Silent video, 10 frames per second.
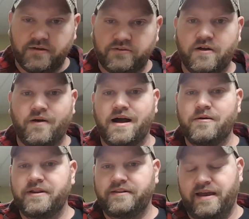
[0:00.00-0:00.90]
So I
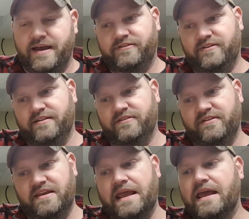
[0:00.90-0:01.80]
want to test and
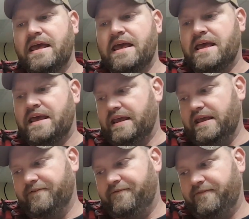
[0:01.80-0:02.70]
see
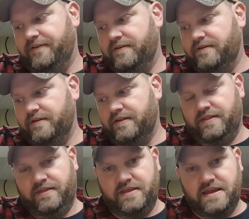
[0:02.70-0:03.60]
if
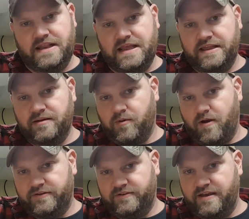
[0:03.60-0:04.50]
the annealing
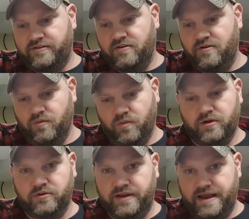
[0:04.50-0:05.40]
process
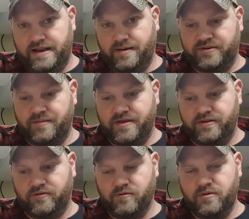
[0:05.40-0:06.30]
will tighten up some of
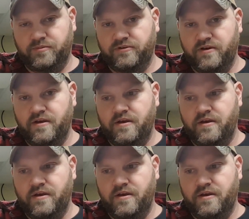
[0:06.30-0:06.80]
those groups,